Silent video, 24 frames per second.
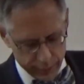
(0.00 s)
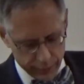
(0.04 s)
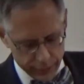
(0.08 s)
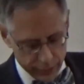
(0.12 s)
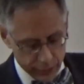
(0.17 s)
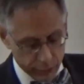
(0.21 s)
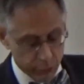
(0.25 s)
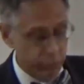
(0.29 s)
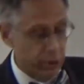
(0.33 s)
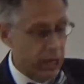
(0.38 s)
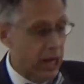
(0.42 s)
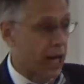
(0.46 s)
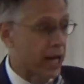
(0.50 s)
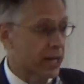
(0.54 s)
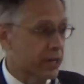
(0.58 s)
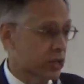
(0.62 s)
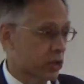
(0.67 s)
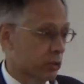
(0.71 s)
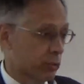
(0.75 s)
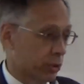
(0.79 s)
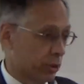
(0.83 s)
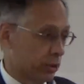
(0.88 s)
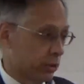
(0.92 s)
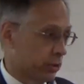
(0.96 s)

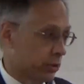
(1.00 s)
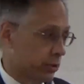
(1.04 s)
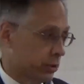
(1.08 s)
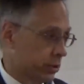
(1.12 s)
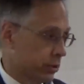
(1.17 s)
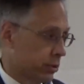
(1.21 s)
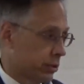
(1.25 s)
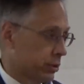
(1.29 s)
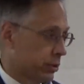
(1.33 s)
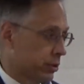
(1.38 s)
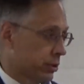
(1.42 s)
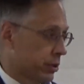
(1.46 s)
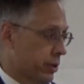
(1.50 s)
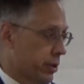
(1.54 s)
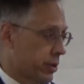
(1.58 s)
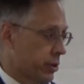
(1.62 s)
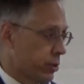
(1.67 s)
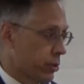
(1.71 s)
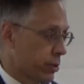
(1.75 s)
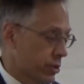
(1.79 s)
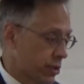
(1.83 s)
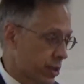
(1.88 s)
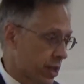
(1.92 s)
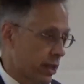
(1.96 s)
impossible to
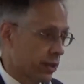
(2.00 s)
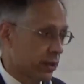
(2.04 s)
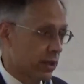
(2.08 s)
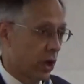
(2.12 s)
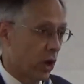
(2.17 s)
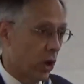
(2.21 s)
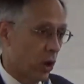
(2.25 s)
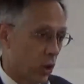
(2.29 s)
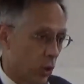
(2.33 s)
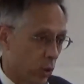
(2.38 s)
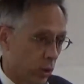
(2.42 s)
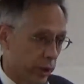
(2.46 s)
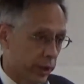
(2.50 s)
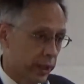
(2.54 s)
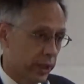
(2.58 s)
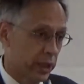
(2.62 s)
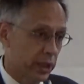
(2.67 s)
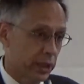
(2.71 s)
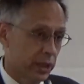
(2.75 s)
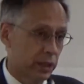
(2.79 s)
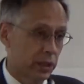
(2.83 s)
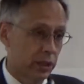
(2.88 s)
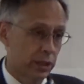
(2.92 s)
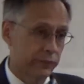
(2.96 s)
ascend the holy
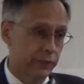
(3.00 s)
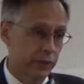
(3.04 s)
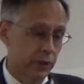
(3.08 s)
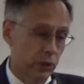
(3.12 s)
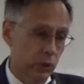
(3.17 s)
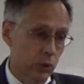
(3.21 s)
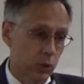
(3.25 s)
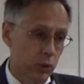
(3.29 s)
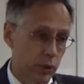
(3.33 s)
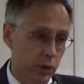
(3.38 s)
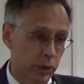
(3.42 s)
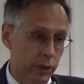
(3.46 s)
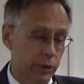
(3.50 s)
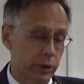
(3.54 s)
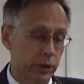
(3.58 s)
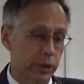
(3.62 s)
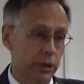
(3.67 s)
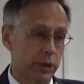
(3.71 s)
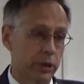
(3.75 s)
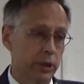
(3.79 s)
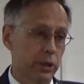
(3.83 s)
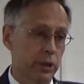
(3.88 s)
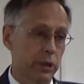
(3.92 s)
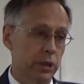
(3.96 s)
hill of the Lord
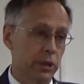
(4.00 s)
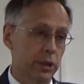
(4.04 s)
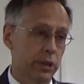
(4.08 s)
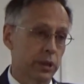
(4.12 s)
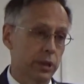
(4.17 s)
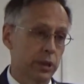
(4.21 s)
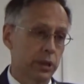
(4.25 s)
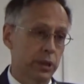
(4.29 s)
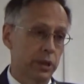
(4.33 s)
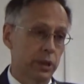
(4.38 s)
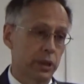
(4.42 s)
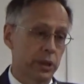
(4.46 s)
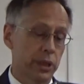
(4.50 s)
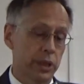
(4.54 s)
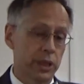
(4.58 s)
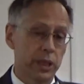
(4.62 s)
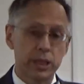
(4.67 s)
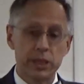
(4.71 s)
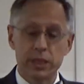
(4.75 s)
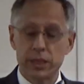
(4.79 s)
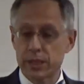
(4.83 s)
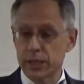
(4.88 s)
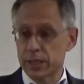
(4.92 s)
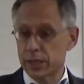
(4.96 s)

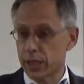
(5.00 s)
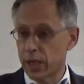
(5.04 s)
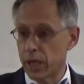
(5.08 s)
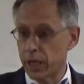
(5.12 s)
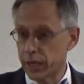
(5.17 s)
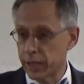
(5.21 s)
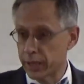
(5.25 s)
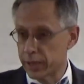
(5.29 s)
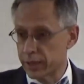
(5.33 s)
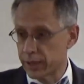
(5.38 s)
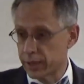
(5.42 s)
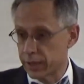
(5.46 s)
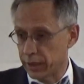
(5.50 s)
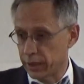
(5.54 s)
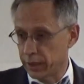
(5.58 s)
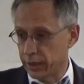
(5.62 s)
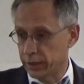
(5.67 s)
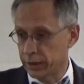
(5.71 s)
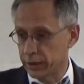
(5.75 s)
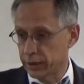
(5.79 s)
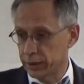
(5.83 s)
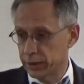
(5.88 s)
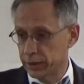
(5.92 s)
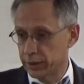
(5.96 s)
in dishonesty,
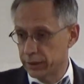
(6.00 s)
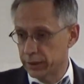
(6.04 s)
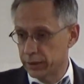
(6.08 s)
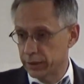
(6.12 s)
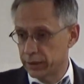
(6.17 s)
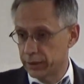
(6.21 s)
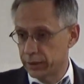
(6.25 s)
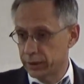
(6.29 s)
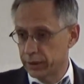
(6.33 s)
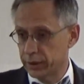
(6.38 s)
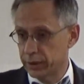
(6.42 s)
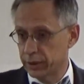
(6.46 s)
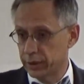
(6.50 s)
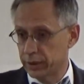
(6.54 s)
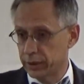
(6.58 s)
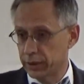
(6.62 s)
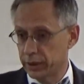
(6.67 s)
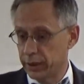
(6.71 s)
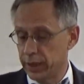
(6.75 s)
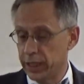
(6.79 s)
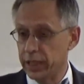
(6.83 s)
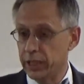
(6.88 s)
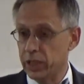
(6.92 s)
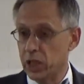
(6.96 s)

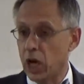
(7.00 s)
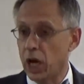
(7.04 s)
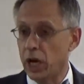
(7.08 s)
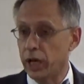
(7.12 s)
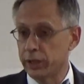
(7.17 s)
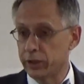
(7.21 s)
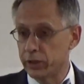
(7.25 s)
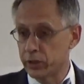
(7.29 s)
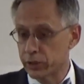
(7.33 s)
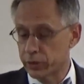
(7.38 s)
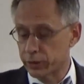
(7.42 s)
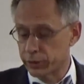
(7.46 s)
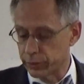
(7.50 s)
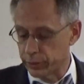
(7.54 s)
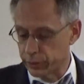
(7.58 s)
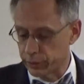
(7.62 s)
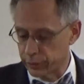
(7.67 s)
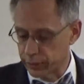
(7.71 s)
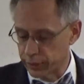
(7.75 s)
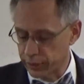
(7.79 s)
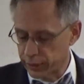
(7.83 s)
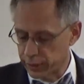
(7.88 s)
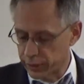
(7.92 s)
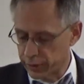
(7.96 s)
in untruth,
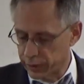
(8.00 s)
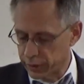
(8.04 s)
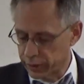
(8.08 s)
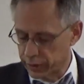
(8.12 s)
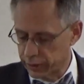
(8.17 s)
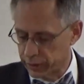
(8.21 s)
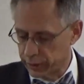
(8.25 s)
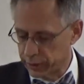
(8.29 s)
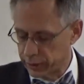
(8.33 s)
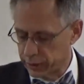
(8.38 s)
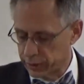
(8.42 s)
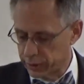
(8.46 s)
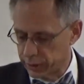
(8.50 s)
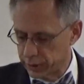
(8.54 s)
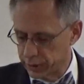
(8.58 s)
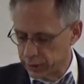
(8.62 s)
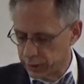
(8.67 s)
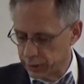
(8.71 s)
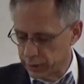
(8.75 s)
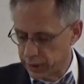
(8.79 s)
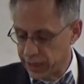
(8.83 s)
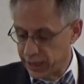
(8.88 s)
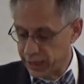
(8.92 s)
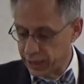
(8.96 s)

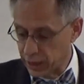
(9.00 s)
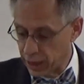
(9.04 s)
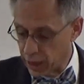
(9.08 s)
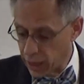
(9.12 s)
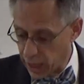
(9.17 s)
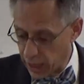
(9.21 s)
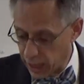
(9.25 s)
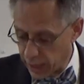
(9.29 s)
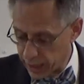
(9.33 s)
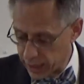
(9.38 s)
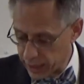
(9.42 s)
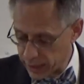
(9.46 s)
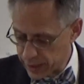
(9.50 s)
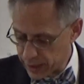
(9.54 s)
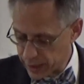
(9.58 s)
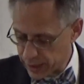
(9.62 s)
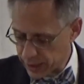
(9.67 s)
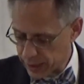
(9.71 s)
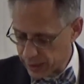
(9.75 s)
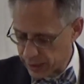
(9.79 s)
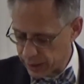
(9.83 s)
in lies.